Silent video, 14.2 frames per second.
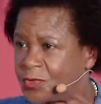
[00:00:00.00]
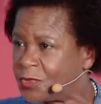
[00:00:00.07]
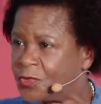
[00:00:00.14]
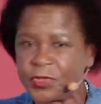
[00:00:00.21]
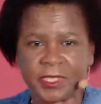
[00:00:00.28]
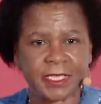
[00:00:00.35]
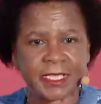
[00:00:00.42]
You
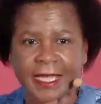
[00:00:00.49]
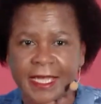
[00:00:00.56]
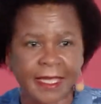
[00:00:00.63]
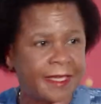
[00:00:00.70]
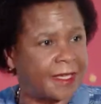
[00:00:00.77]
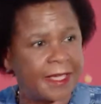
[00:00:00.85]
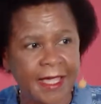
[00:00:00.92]
couldn't
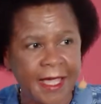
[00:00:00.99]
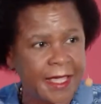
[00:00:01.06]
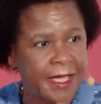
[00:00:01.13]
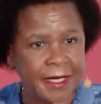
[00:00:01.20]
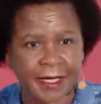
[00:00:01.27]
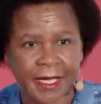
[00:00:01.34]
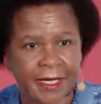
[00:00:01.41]
take
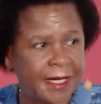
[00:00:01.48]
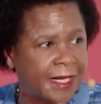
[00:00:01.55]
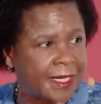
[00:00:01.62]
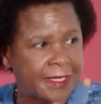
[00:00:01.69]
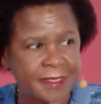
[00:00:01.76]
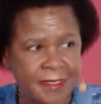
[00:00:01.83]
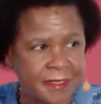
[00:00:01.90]
an
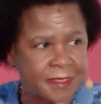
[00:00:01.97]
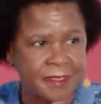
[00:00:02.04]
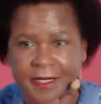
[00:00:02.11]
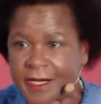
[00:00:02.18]
unlicensed